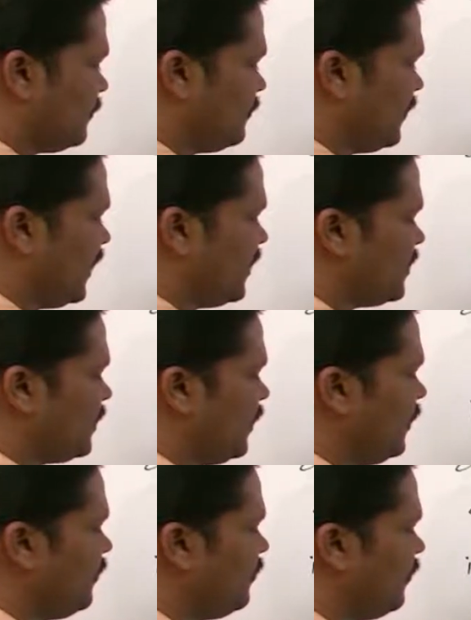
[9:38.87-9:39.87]
Minus
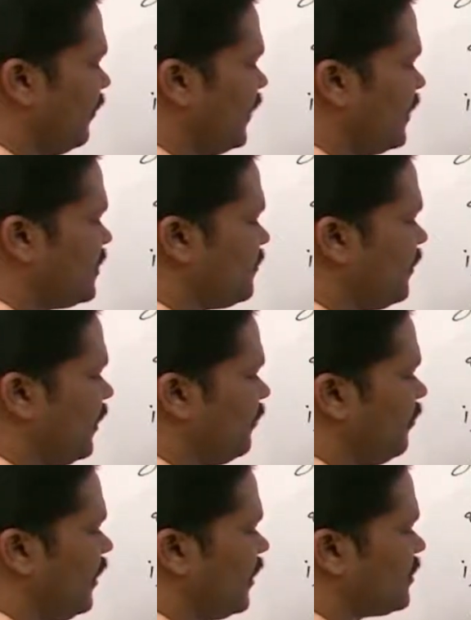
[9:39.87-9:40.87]
3 minus
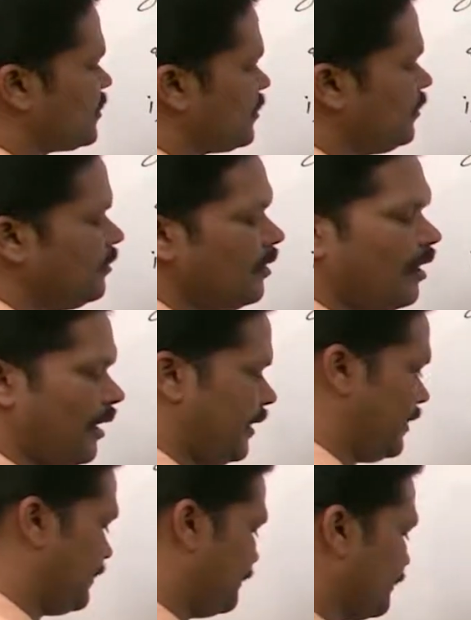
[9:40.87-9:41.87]
5 belongs to
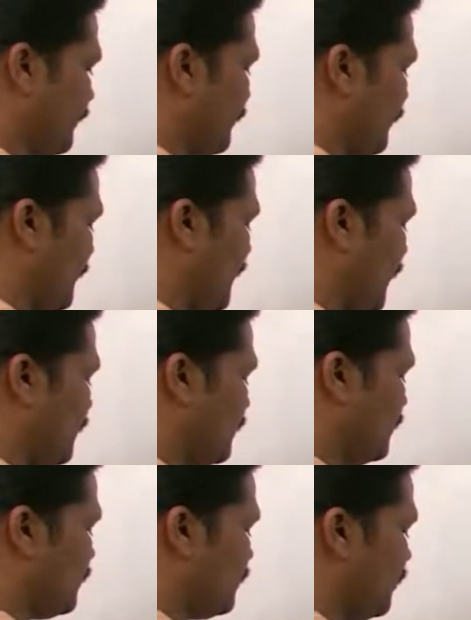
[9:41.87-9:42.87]
I. Then
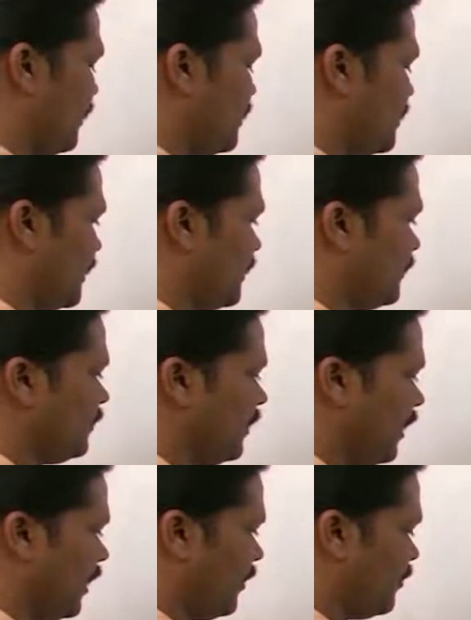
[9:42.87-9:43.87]
solution
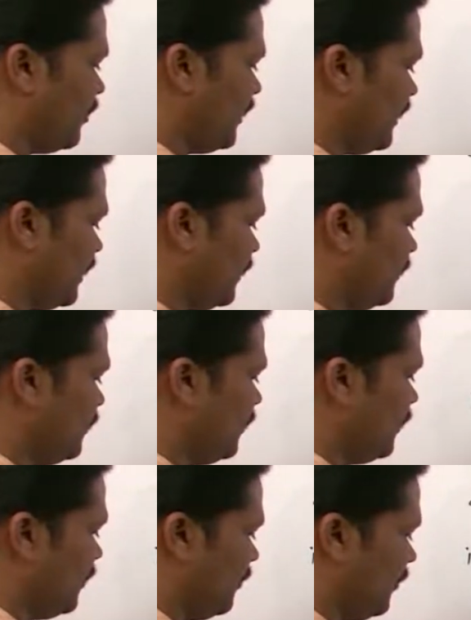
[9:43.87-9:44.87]
I am doing here
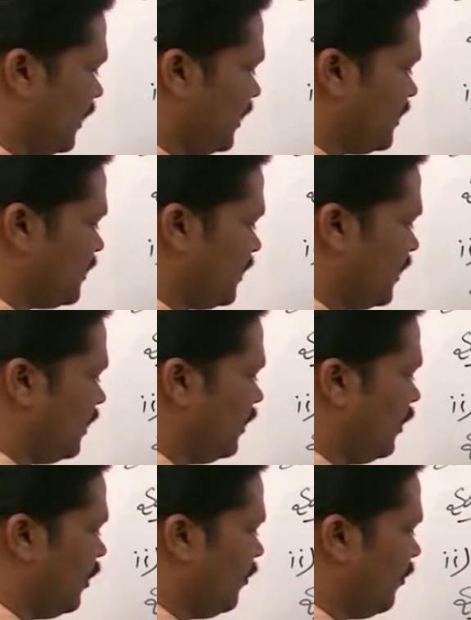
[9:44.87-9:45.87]
minus 3
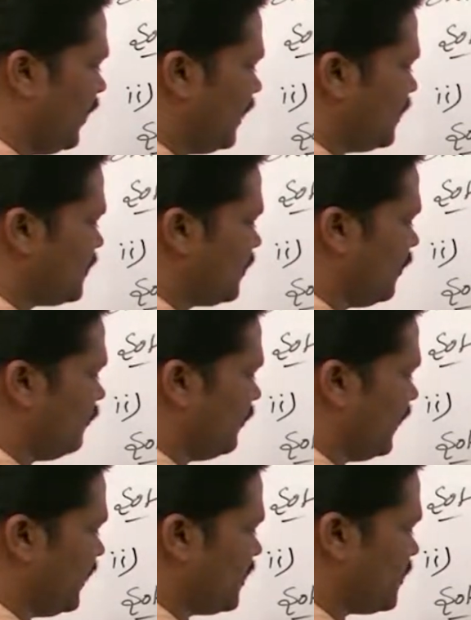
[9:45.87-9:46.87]
minus of
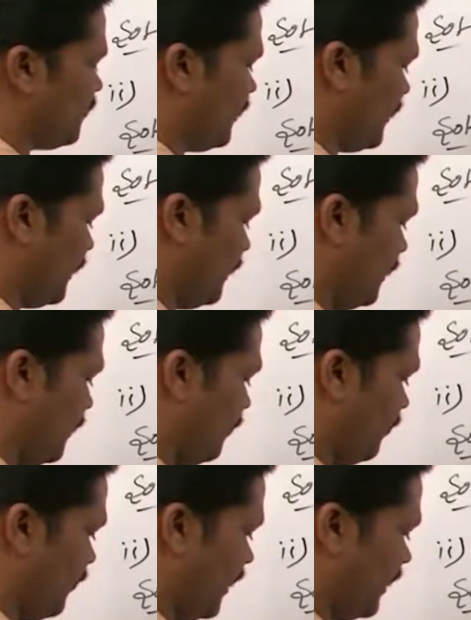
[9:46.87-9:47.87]
minus 5,
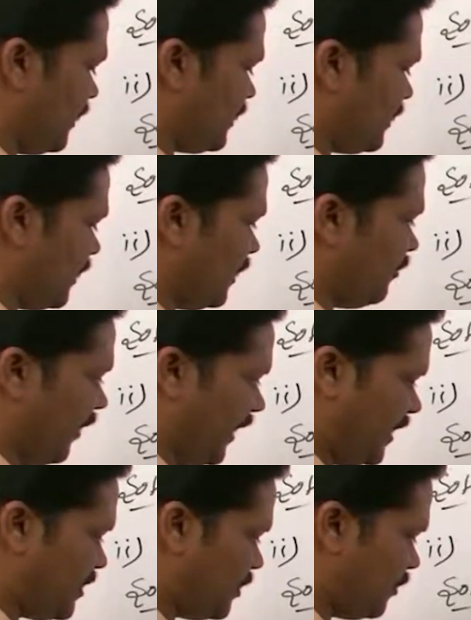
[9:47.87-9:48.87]
minus 3
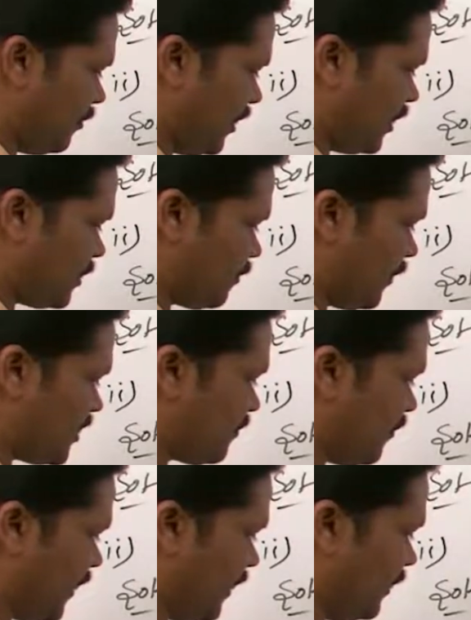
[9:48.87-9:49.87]
minus into minus plus
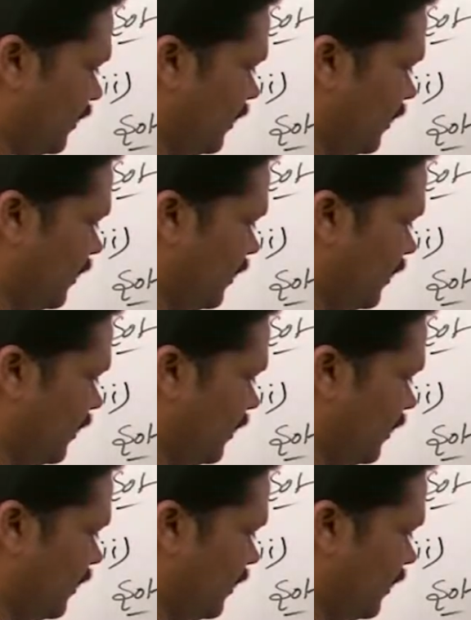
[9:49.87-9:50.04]
5.